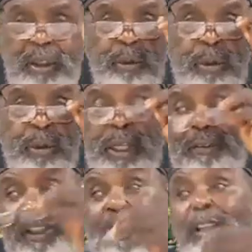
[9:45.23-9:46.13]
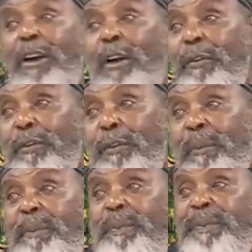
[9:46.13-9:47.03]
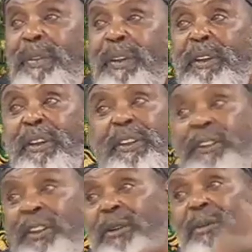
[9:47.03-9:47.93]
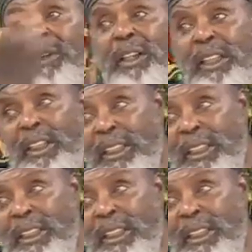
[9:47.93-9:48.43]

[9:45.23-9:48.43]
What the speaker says: We don't have nothing to offer him because he don't want nothing.